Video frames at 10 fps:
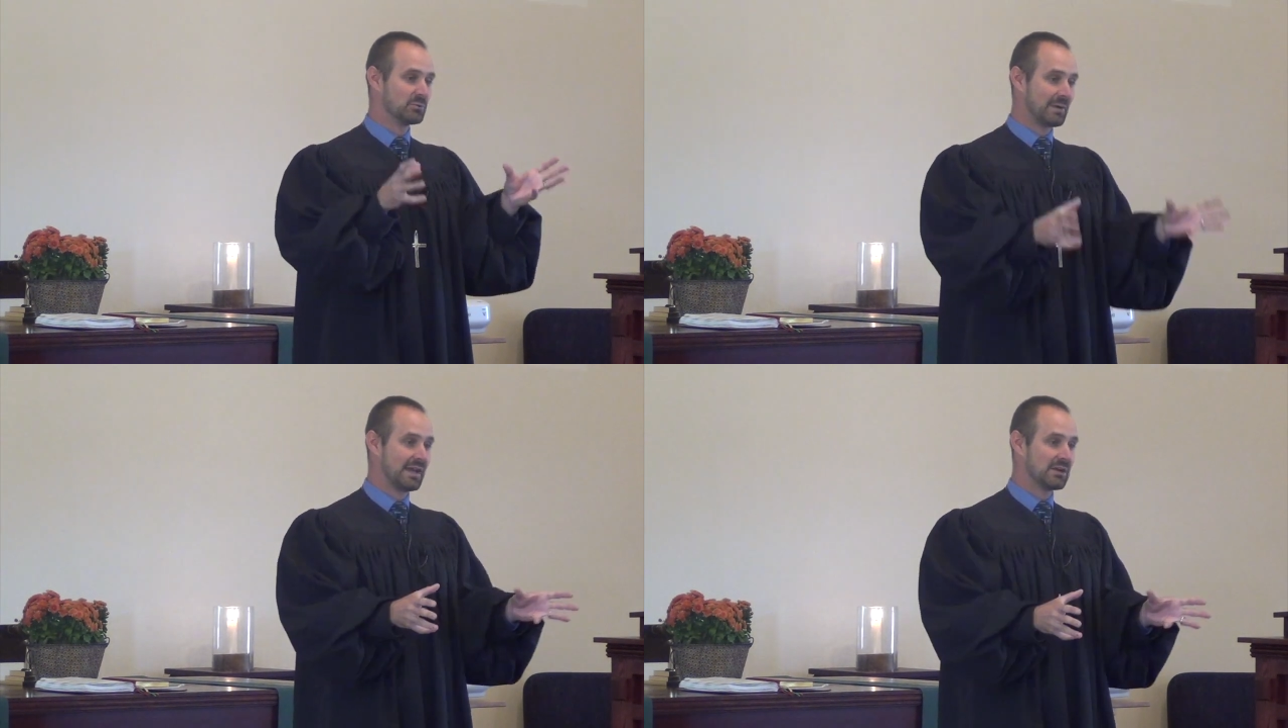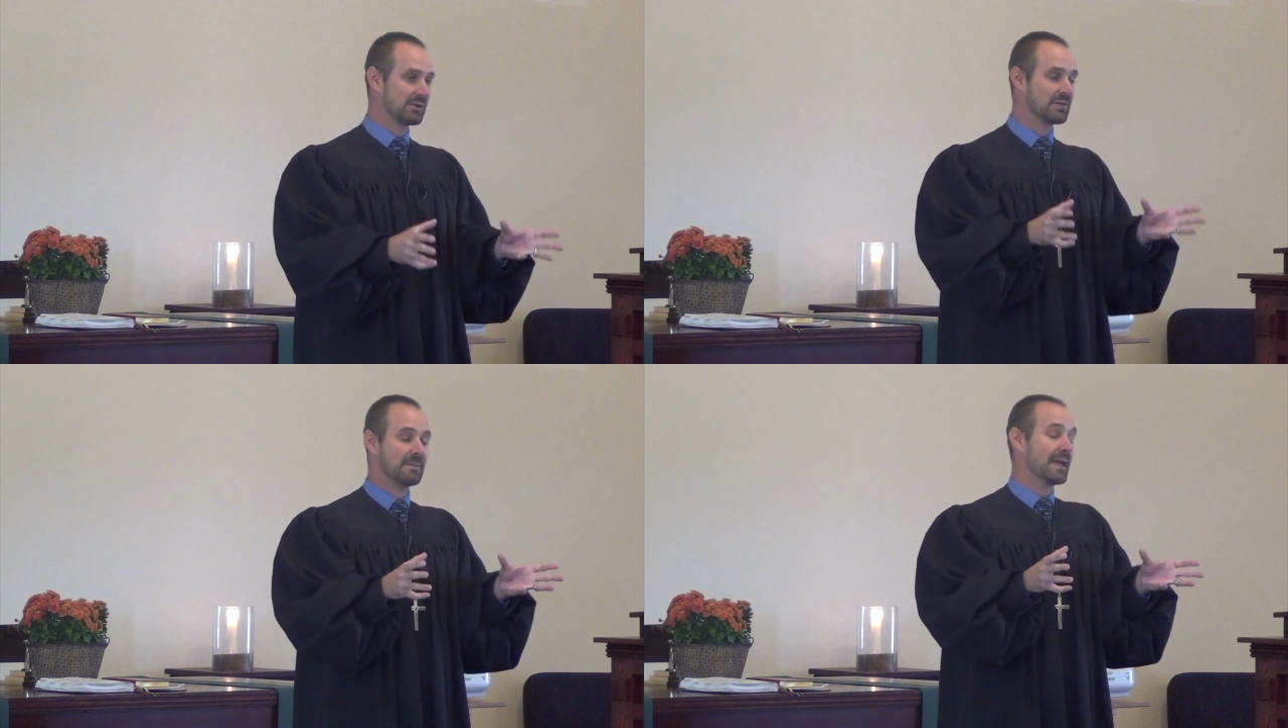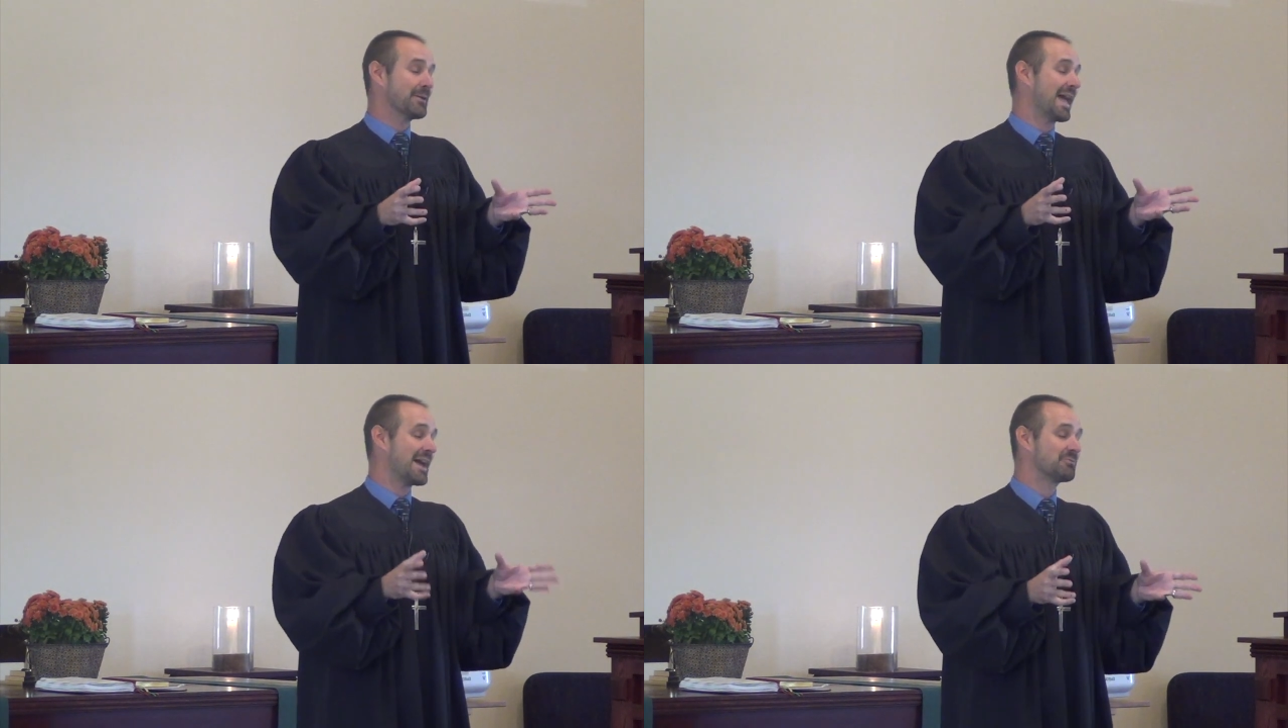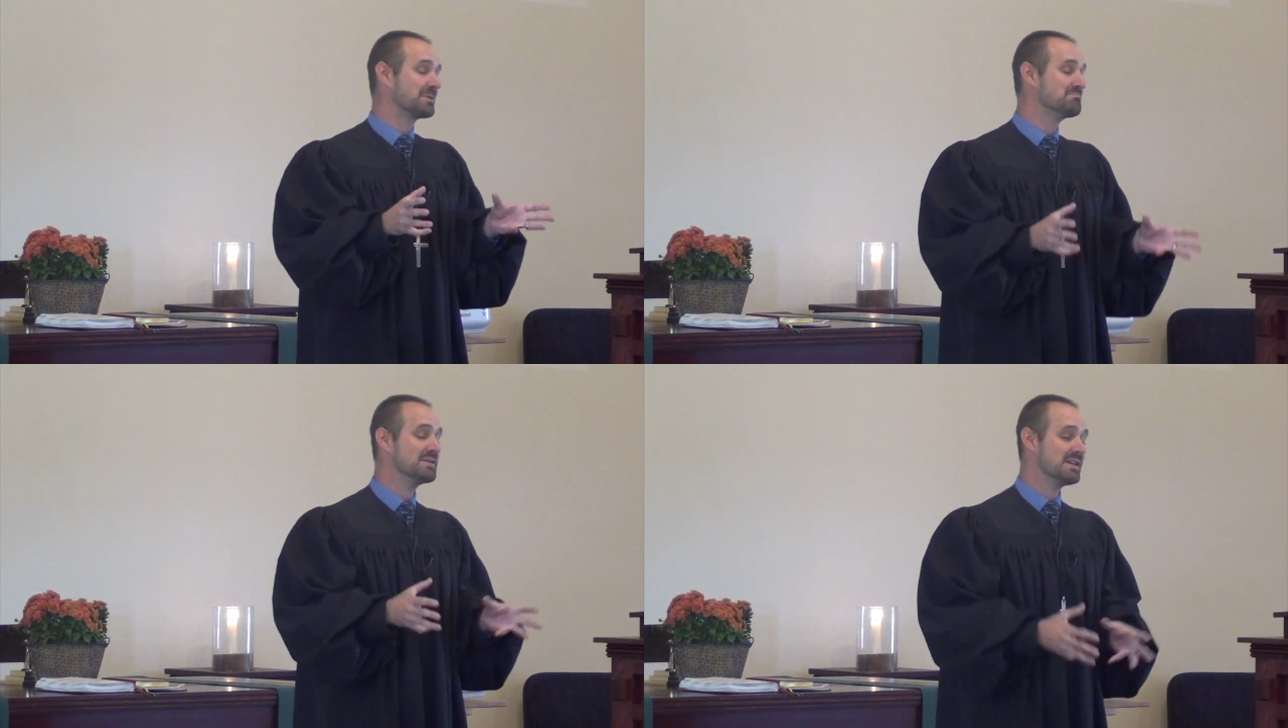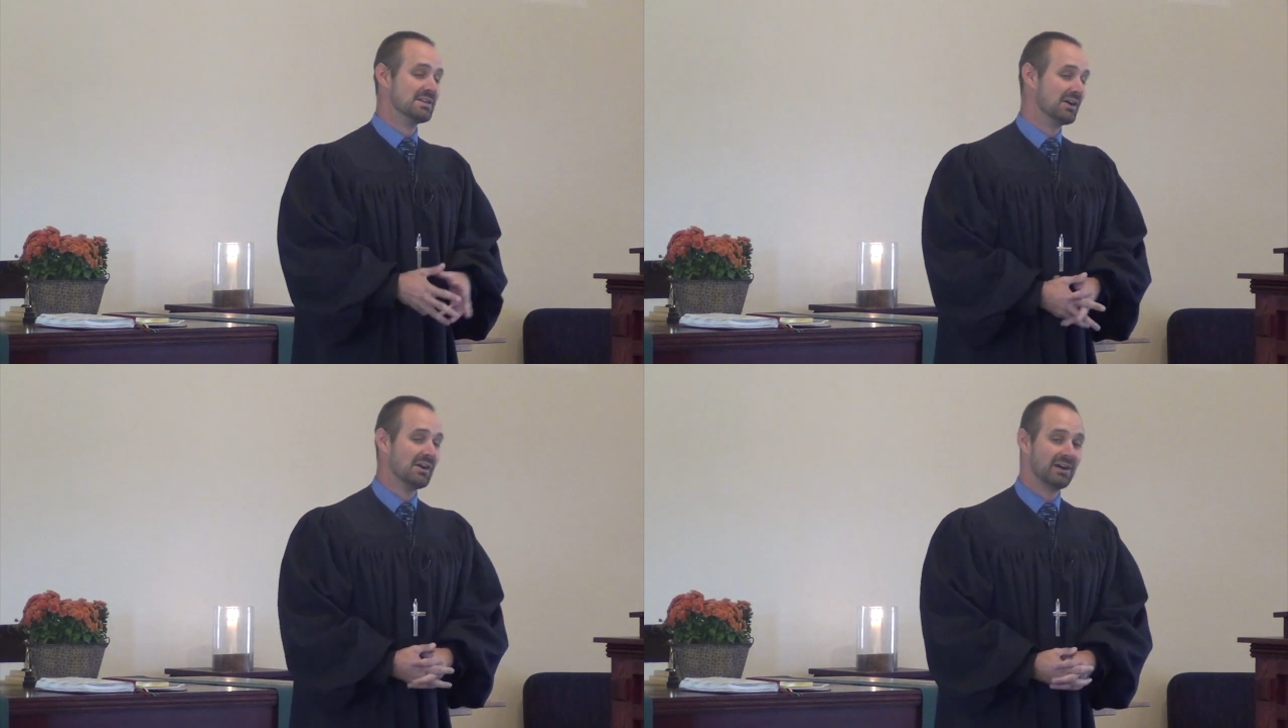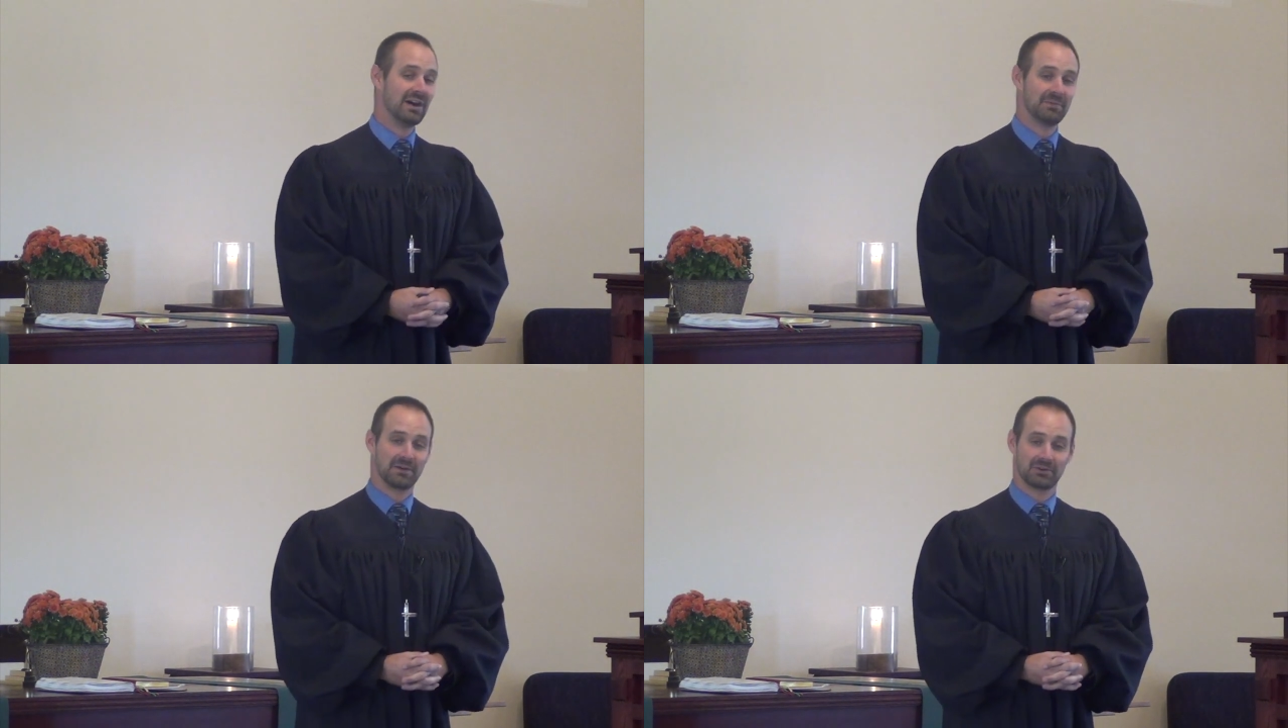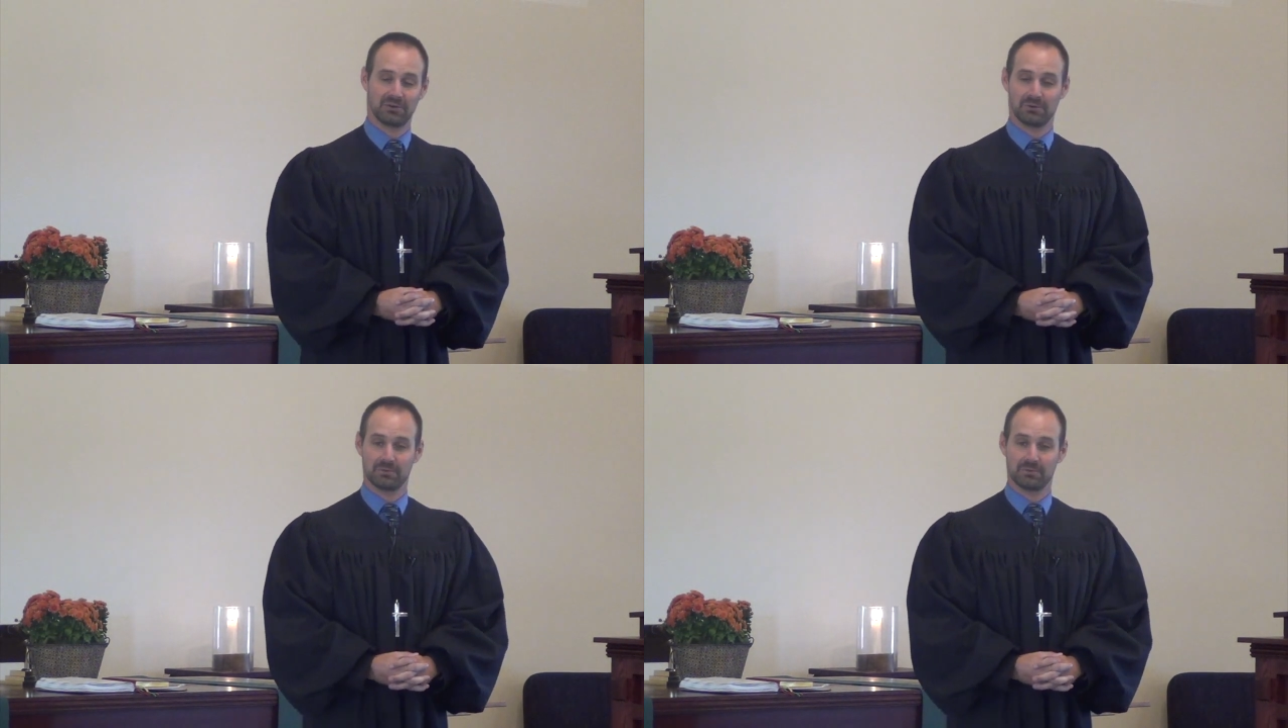greater than they could ever be on their own.